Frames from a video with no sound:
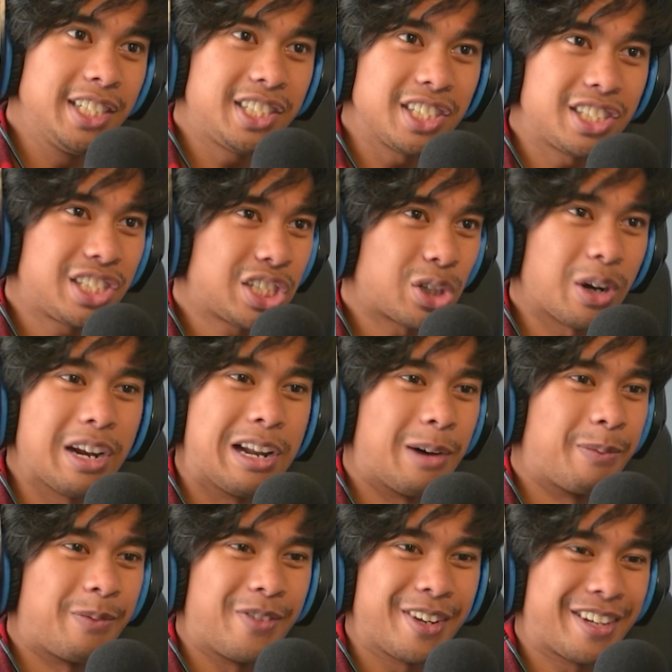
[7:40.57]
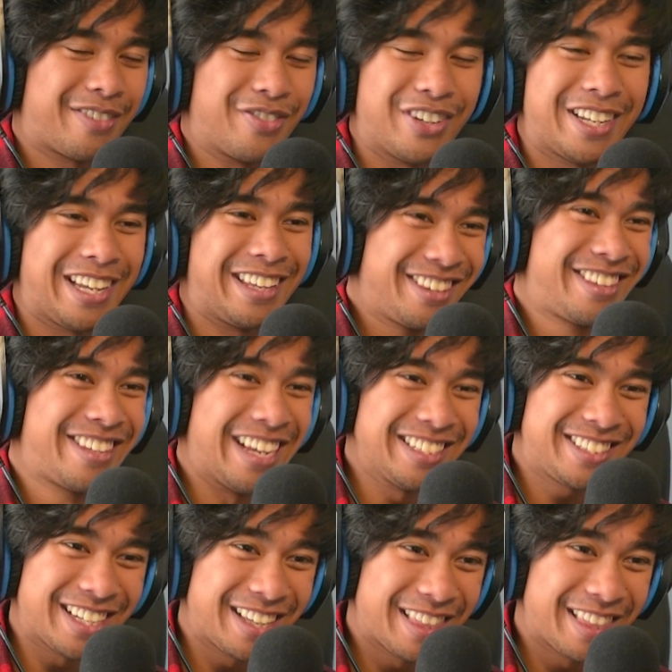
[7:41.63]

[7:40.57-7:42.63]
just straight up fucking dissing